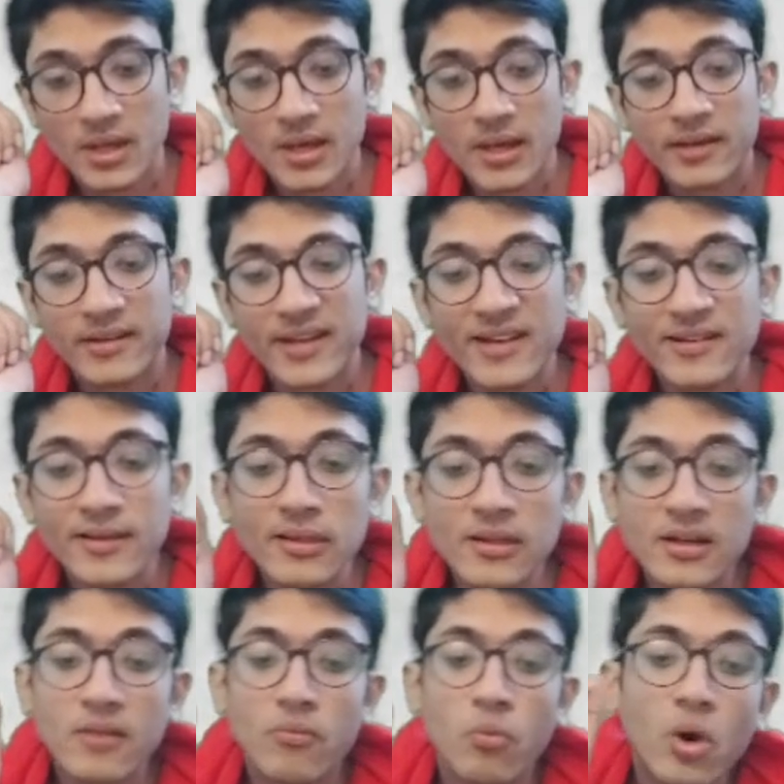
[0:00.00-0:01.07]
Next is
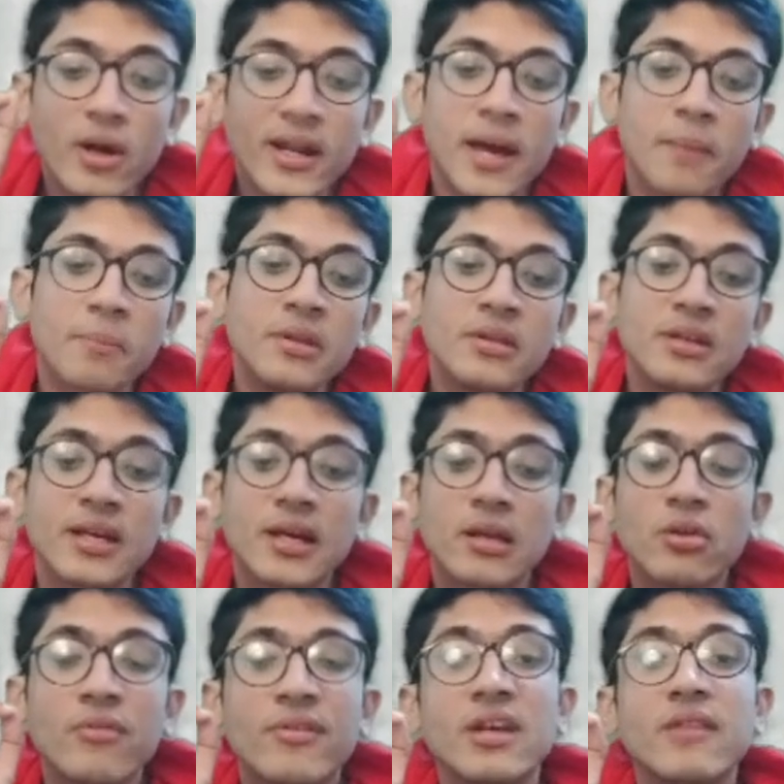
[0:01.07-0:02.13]
what happens in case of
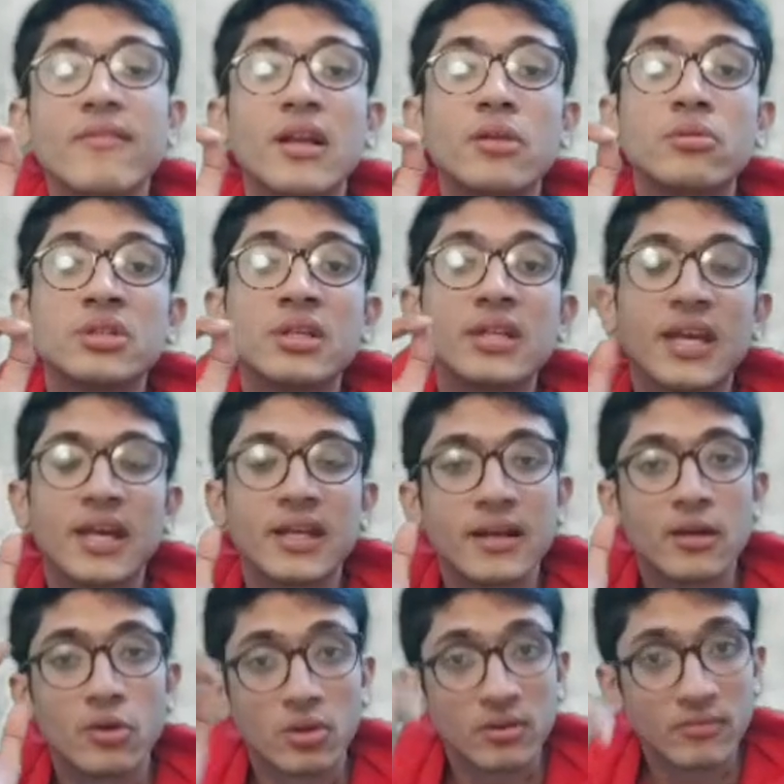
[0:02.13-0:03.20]
revaluation gain and
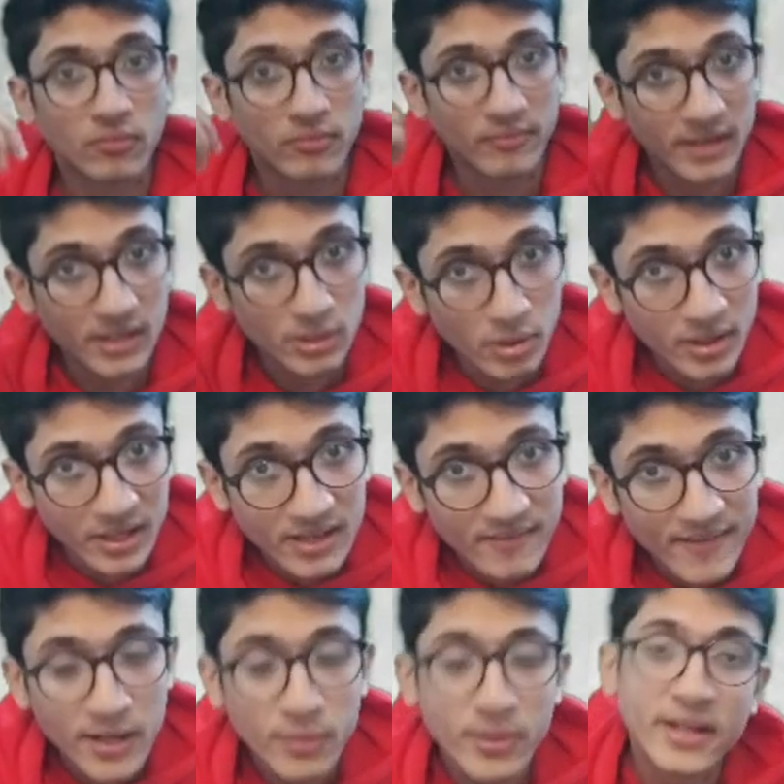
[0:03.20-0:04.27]
loss. When you are
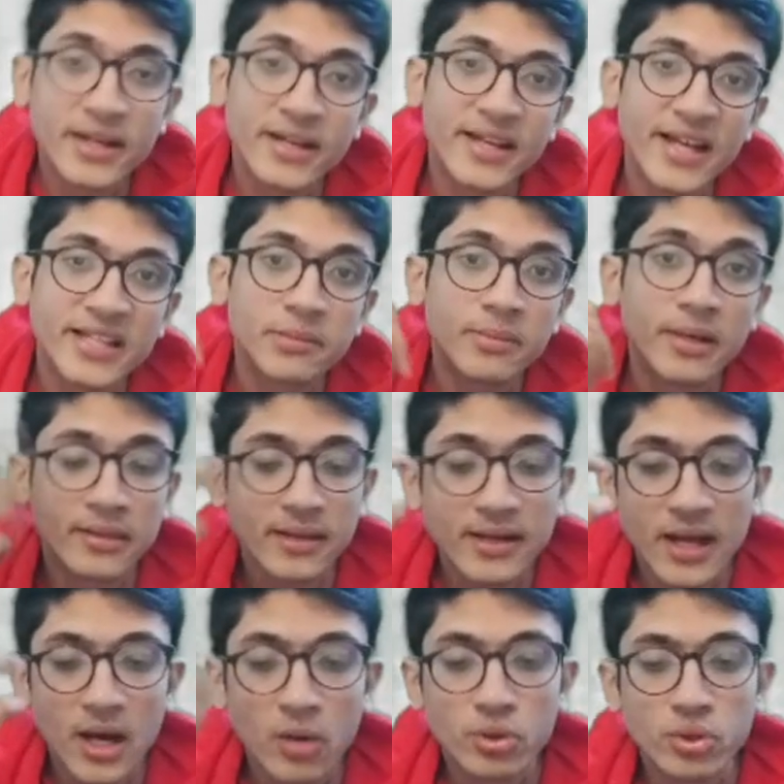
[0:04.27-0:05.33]
revaluing an intangible asset, how
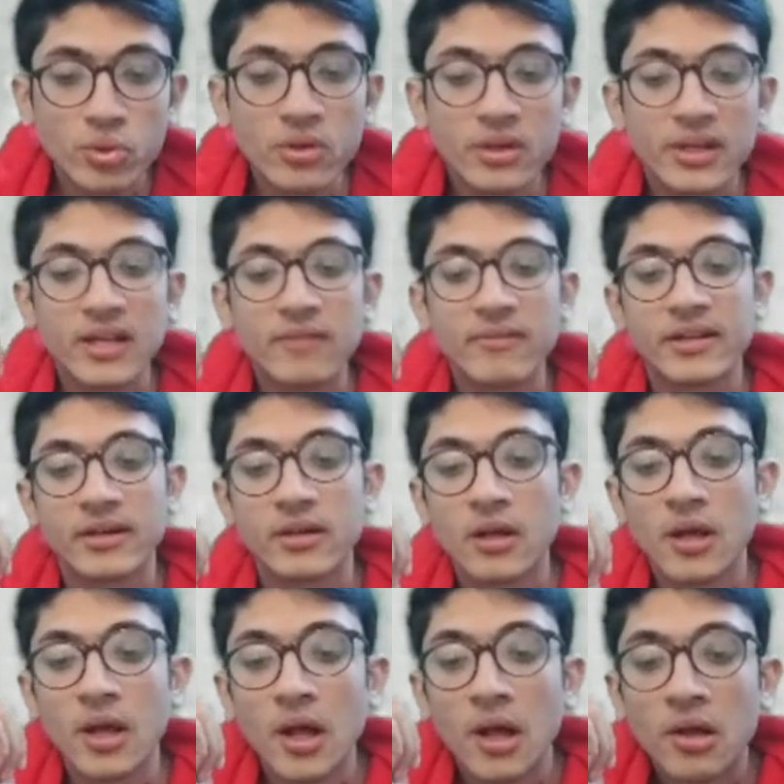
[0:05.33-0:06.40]
do you deal with it?
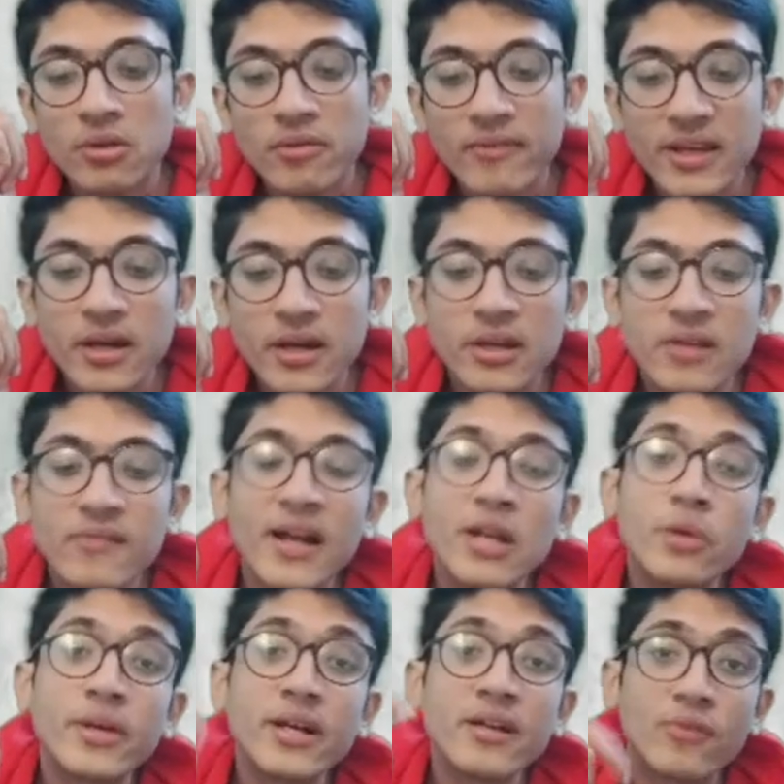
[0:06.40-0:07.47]
So when you are revaluing
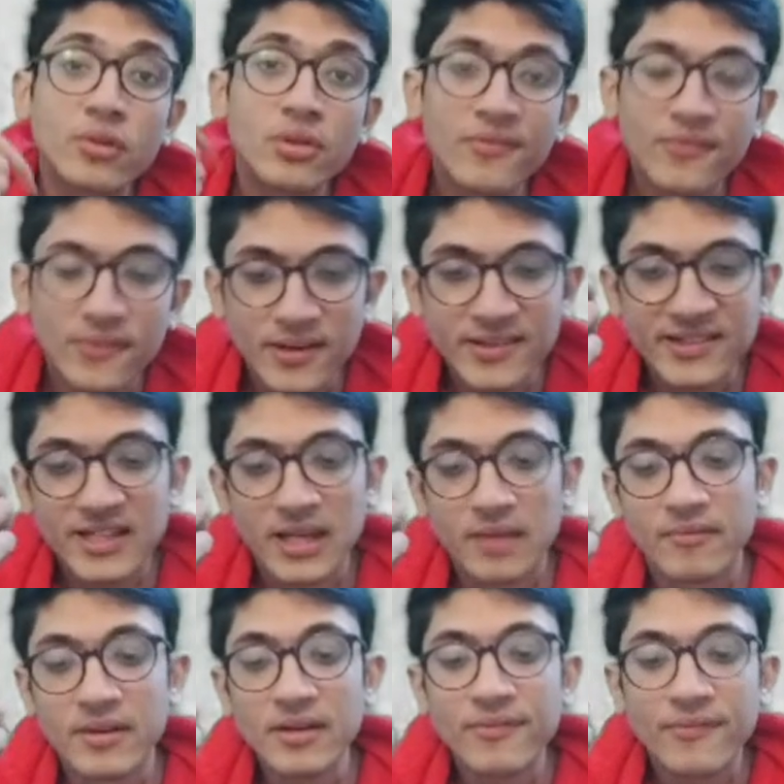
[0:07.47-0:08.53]
it for the first time, when
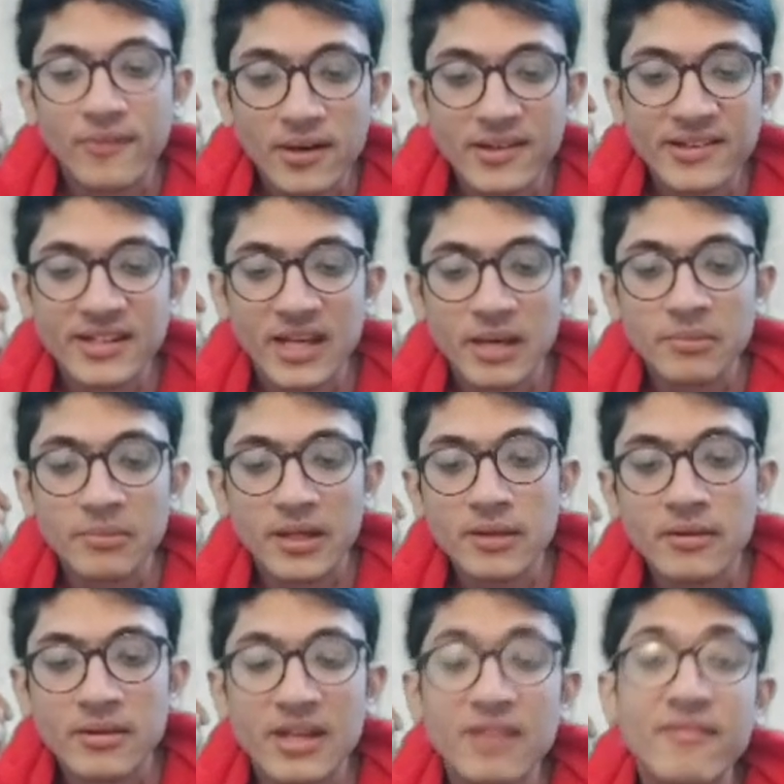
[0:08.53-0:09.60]
first time there is
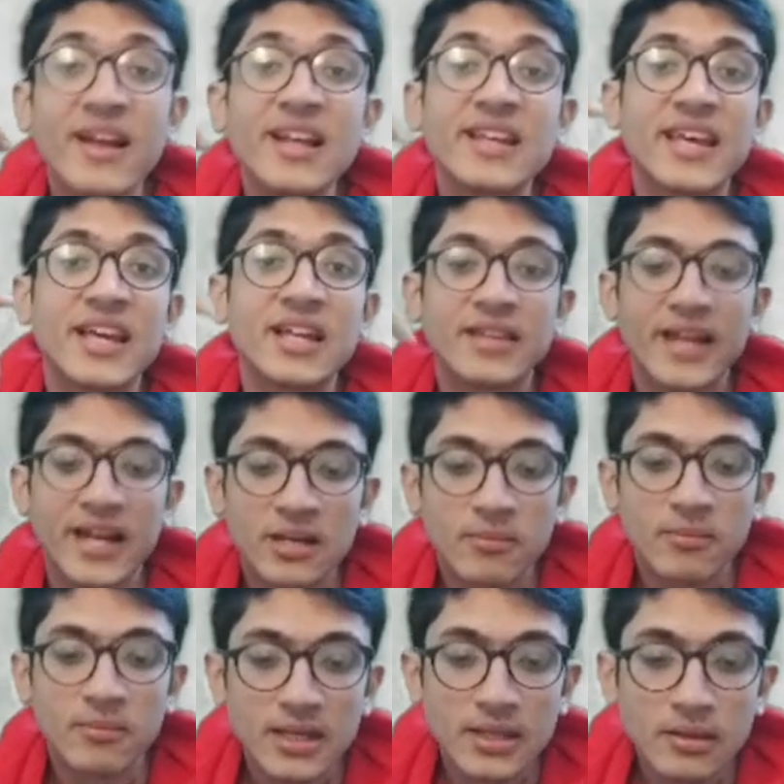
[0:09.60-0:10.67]
reval gain, that
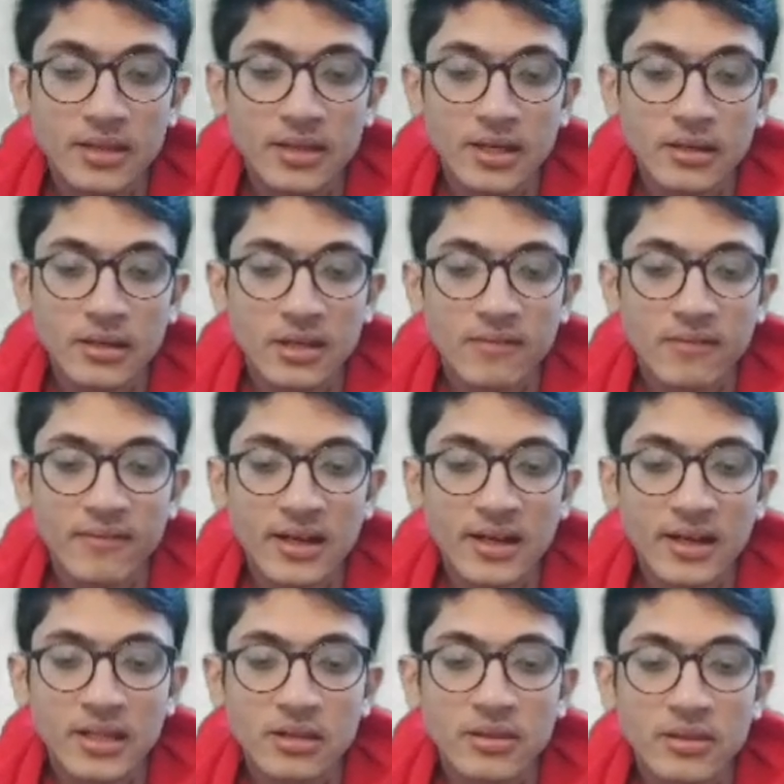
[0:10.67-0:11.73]
means there is reval gains,
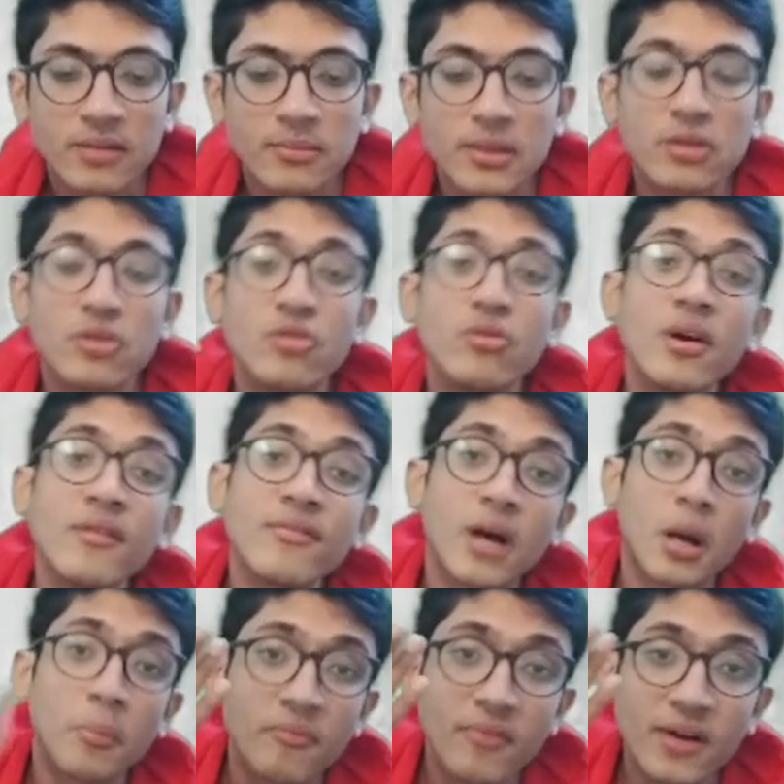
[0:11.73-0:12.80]
that means you are
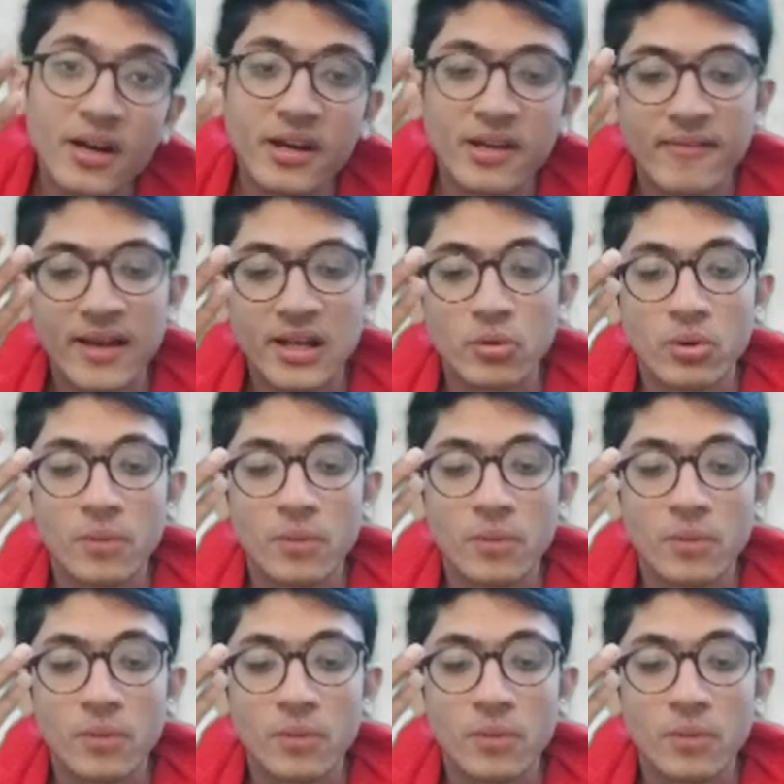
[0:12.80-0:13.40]
upward revalued.